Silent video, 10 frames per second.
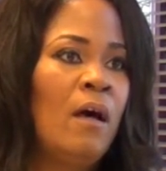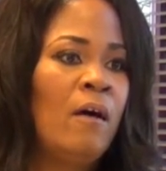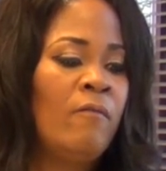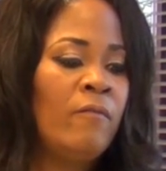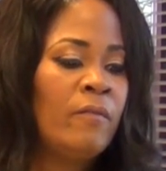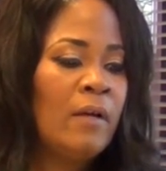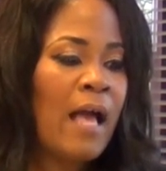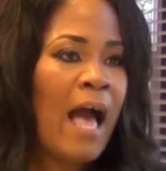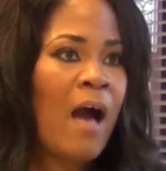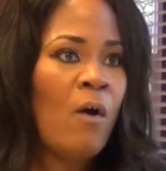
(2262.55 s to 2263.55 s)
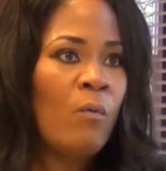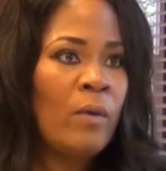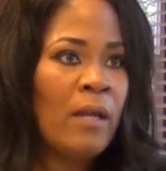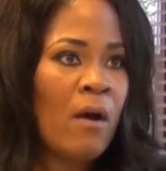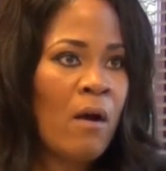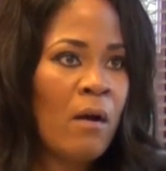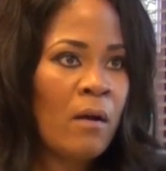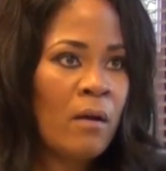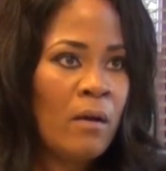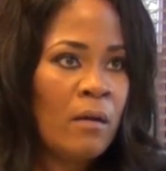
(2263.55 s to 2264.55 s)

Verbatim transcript: of how we are